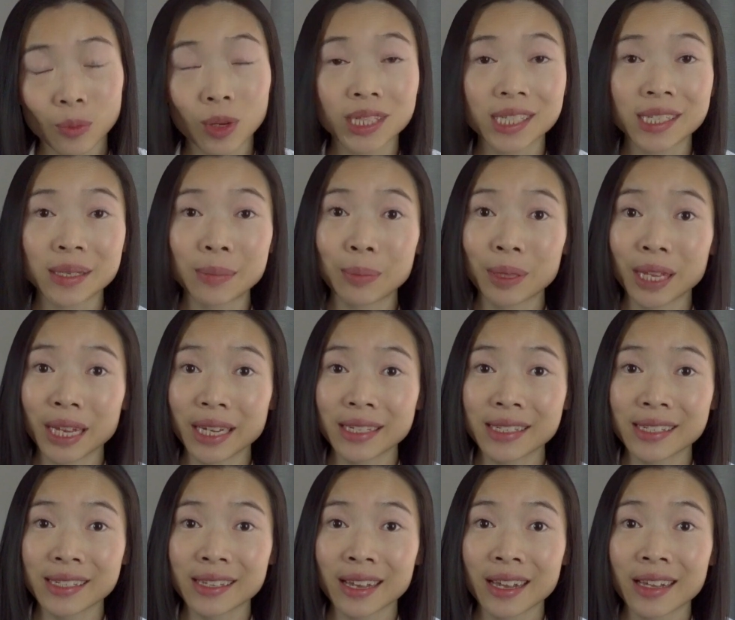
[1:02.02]
Once in
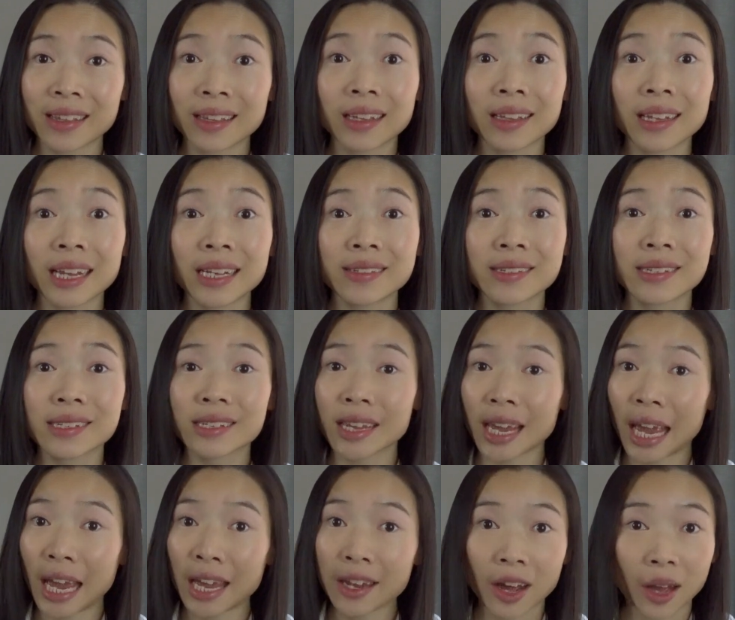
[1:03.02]
place, the lens
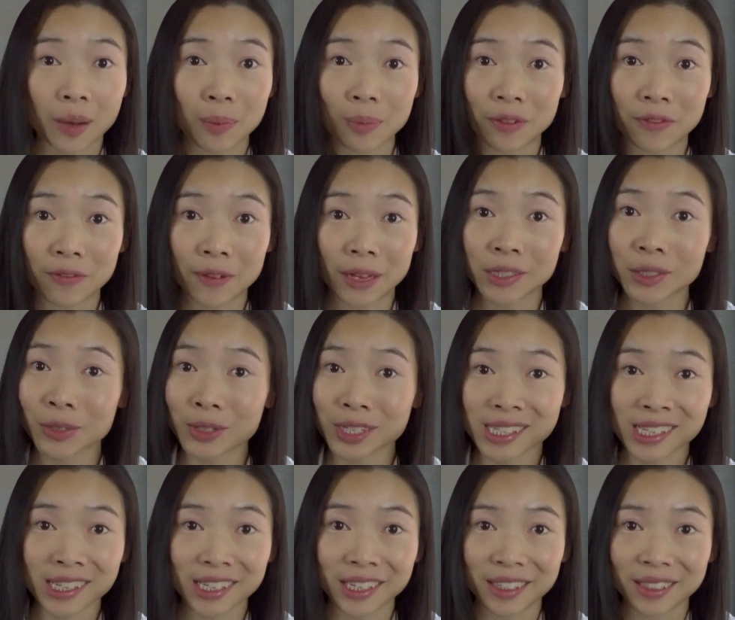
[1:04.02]
cannot be felt or
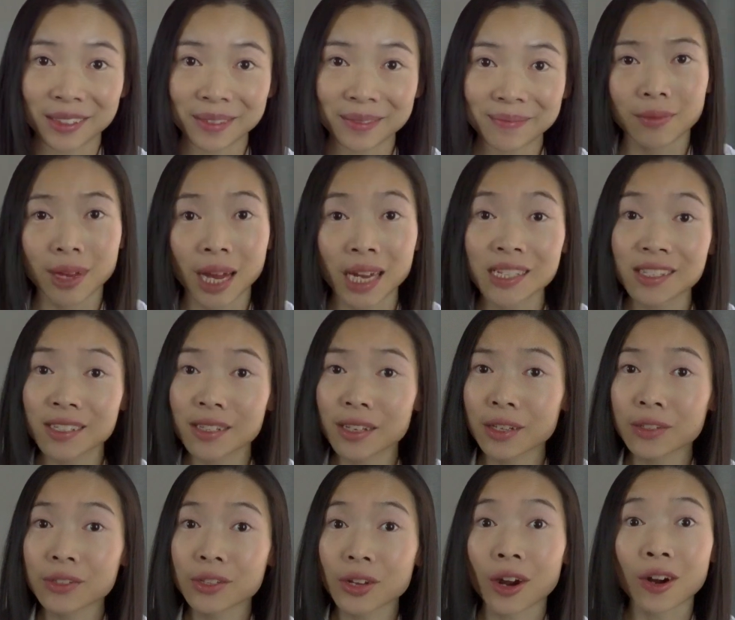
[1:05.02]
seen.
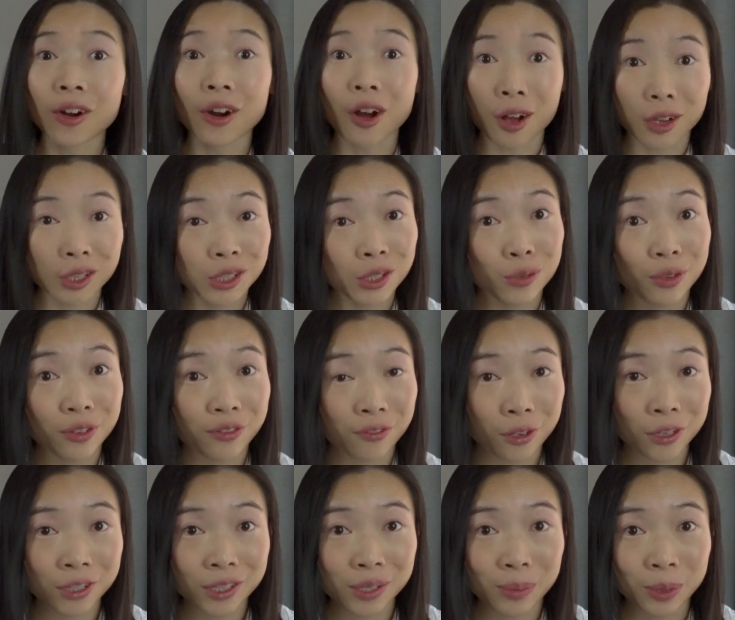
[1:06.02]
ICLs are also
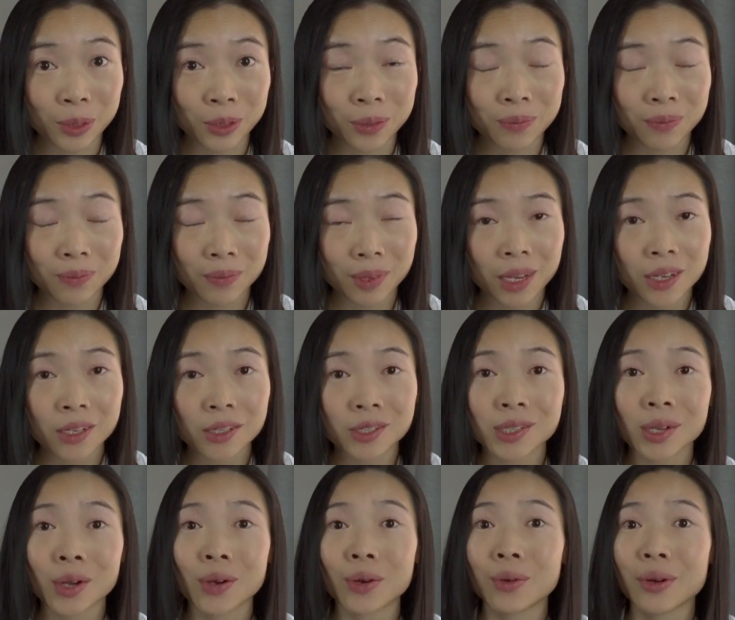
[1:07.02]
reversible,
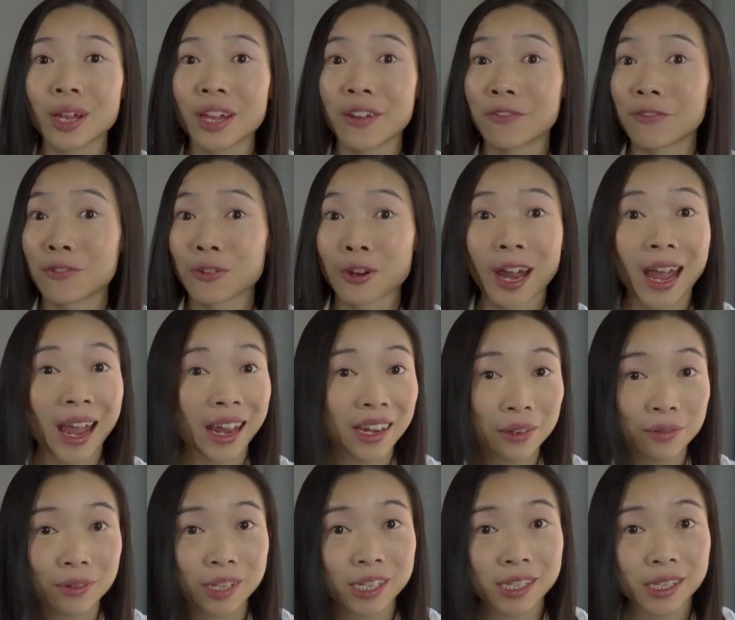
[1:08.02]
so if for
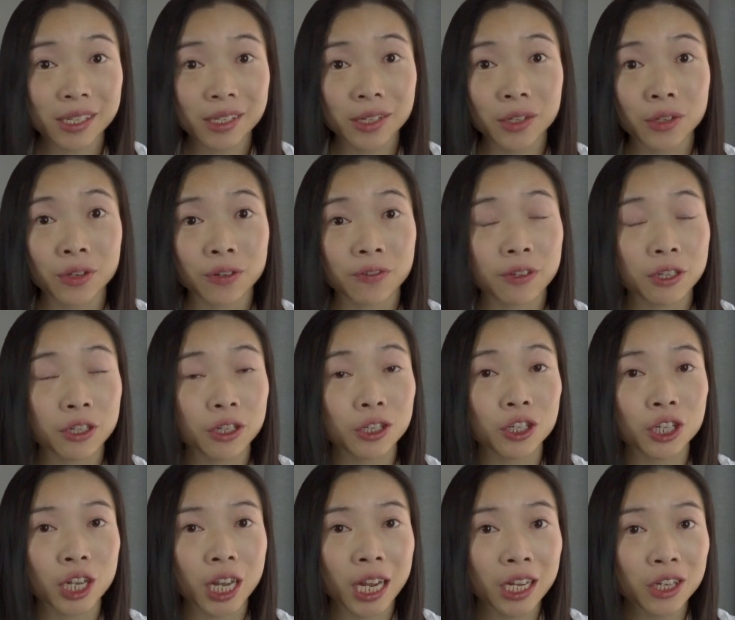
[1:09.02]
any reason your vision
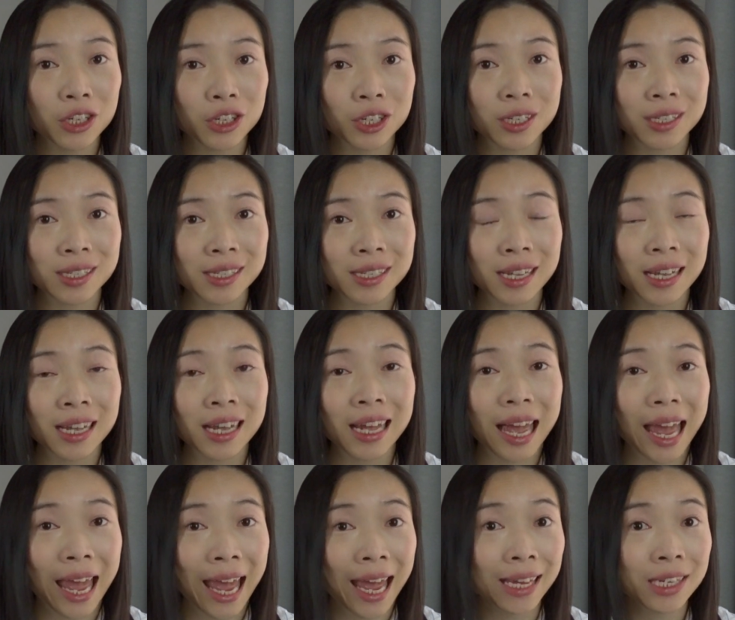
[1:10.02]
changes
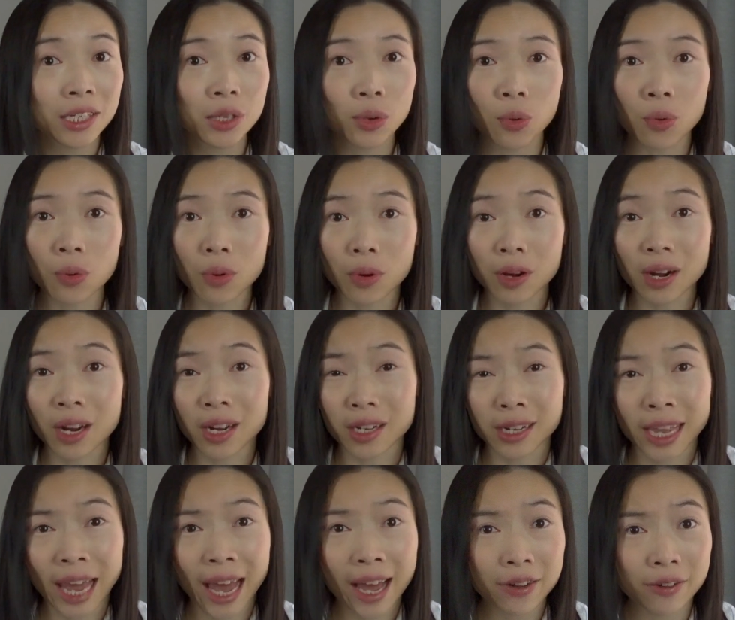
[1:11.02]
and or a
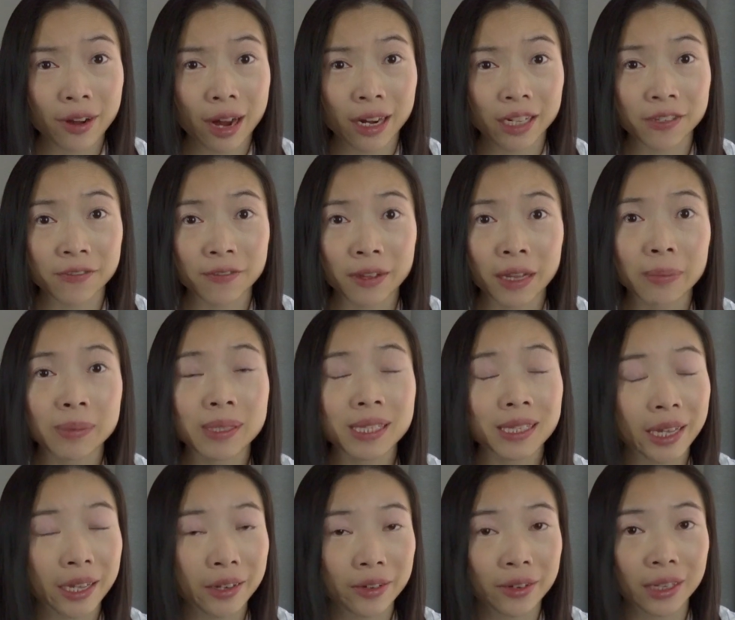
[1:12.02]
cataract develops
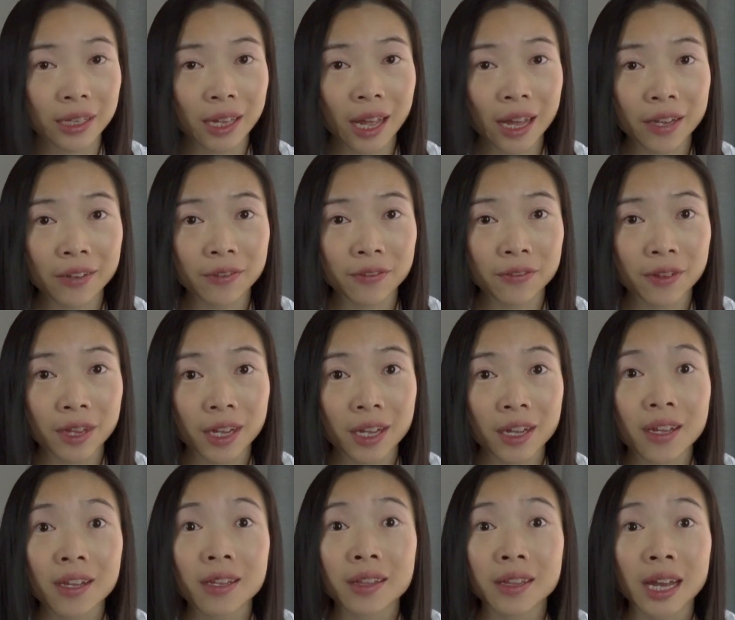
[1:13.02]
later in life,
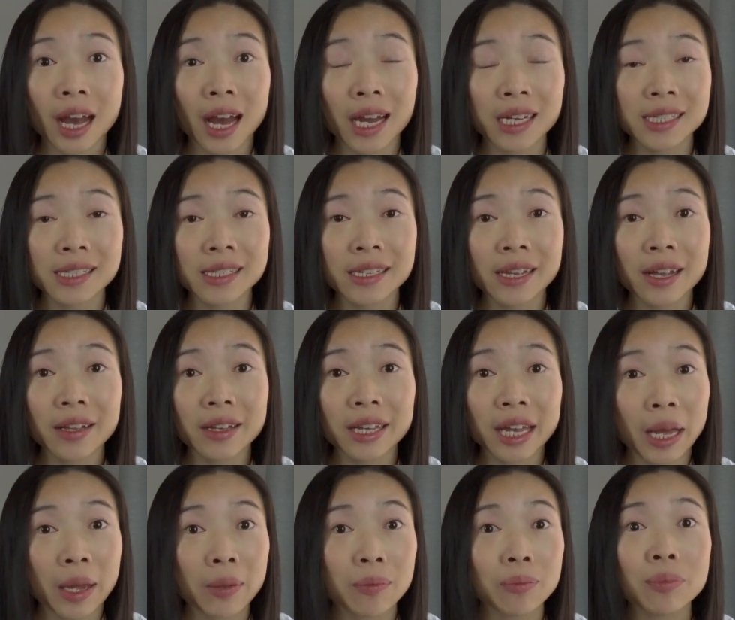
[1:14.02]
the ICL
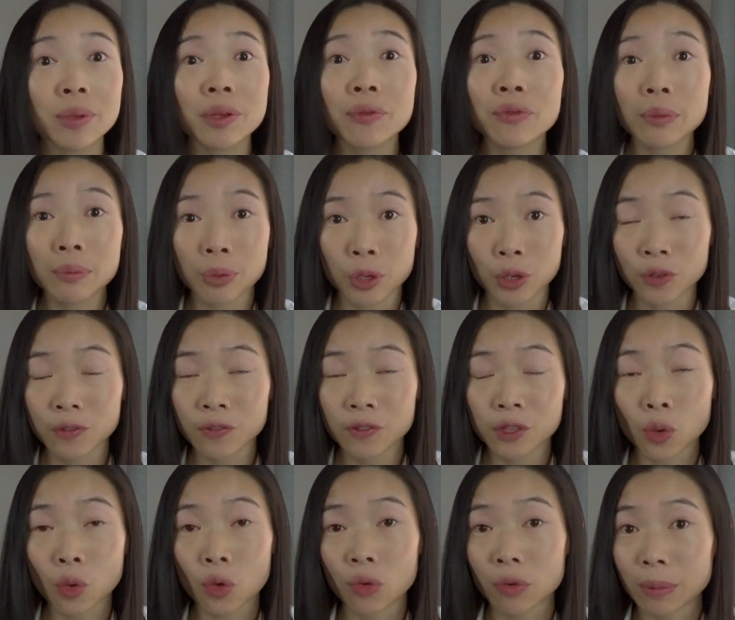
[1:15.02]
can be removed
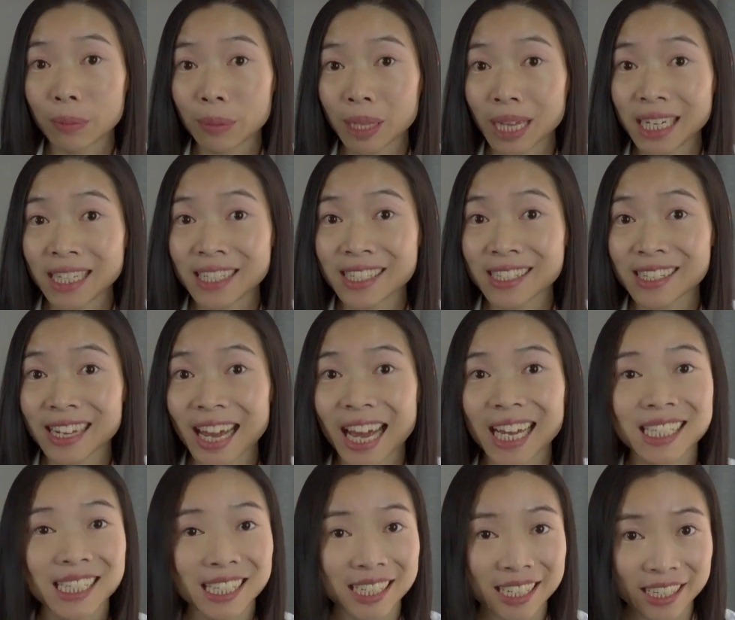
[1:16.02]
or replaced
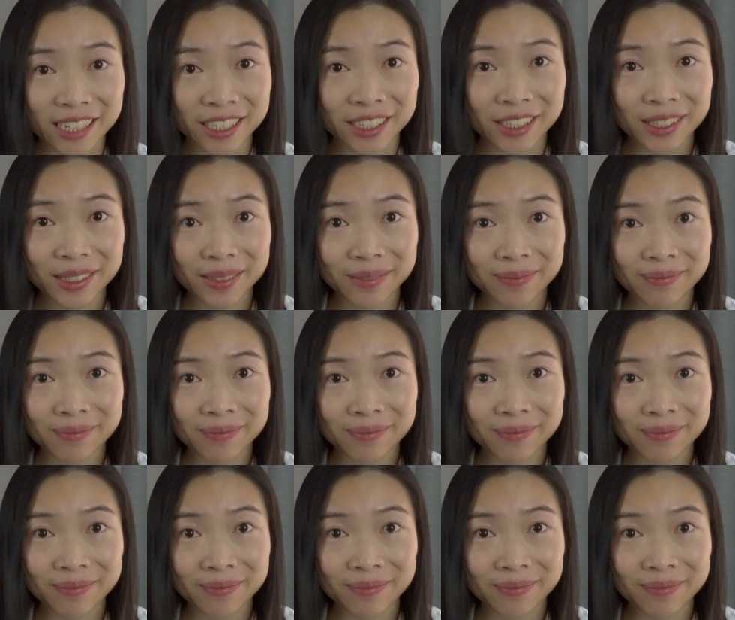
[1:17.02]
as needed.